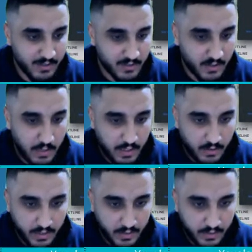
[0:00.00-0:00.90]
Let's go
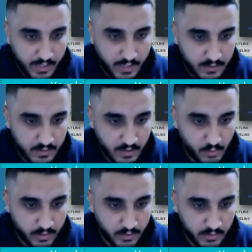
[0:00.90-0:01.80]
out, and I think this is a
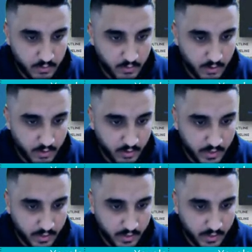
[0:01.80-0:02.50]
quick tutorial.